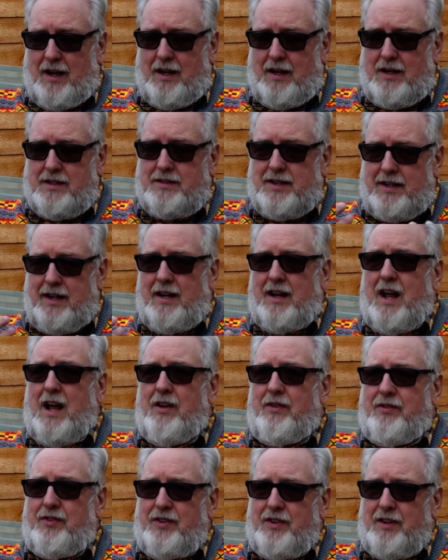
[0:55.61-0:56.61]
Because I didn't
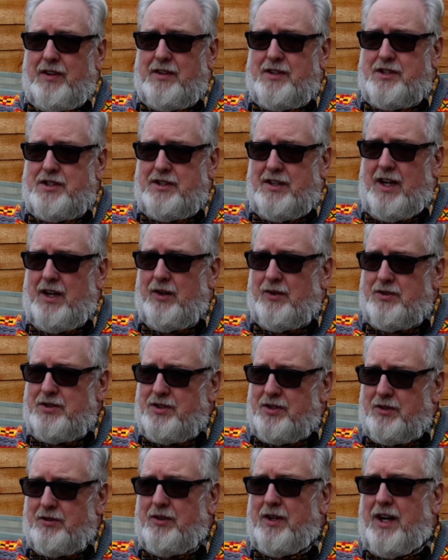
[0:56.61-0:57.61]
have the skills
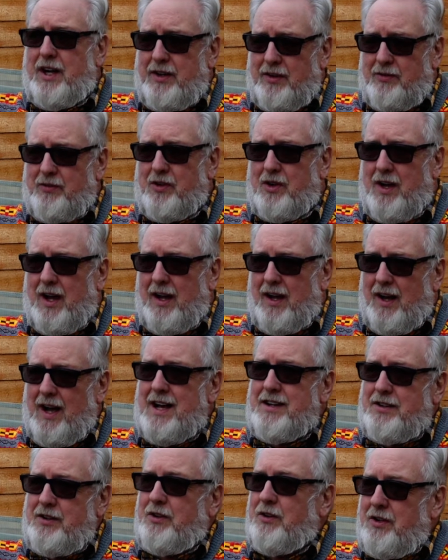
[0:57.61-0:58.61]
to read and write, I
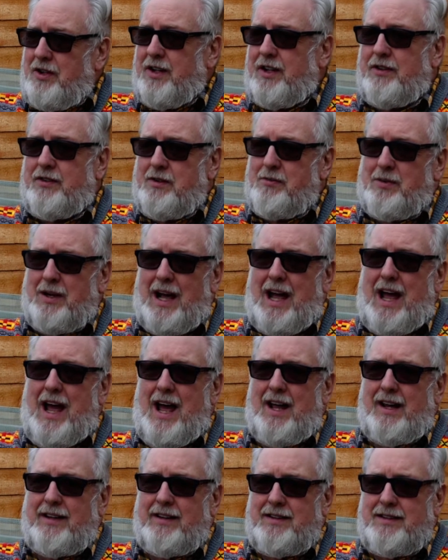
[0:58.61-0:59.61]
had to do things with my
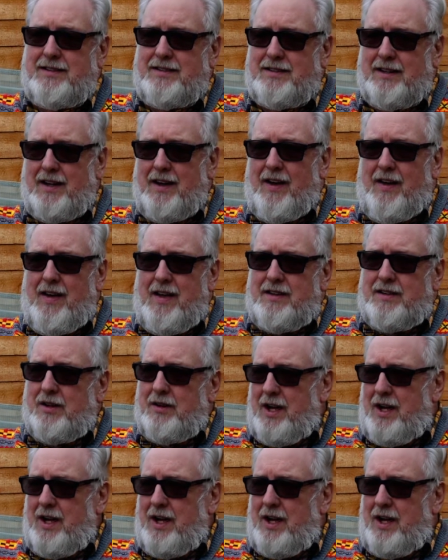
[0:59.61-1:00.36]
hands. So